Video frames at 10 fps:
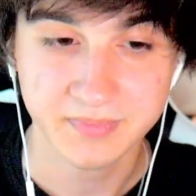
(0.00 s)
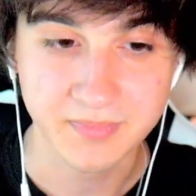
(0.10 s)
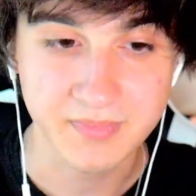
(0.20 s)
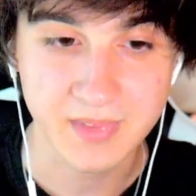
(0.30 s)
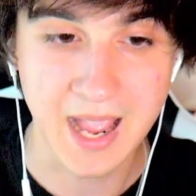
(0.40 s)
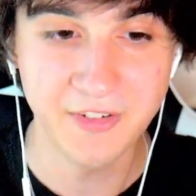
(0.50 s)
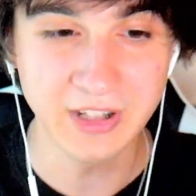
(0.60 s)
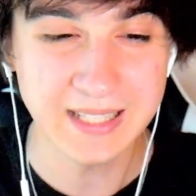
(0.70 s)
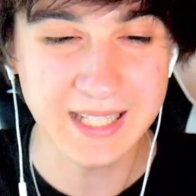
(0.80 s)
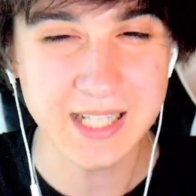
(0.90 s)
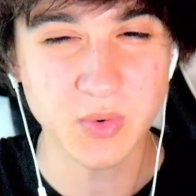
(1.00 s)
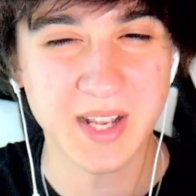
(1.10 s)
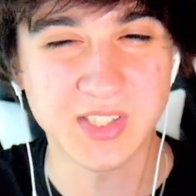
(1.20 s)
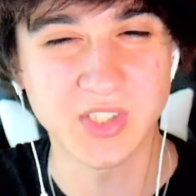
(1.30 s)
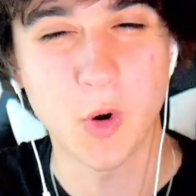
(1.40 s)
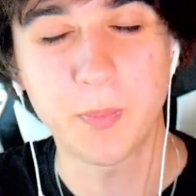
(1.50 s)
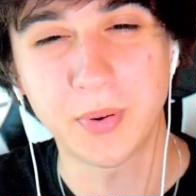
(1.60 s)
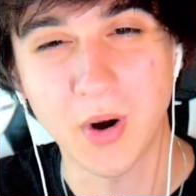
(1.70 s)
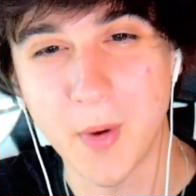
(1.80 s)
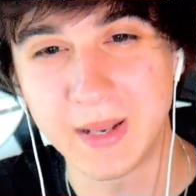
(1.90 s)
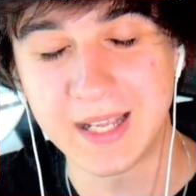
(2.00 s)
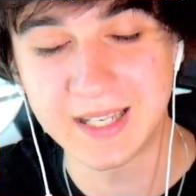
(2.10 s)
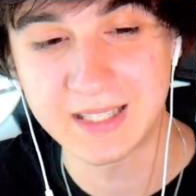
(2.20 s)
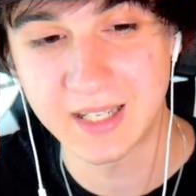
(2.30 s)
I feel like that's why it's so prominent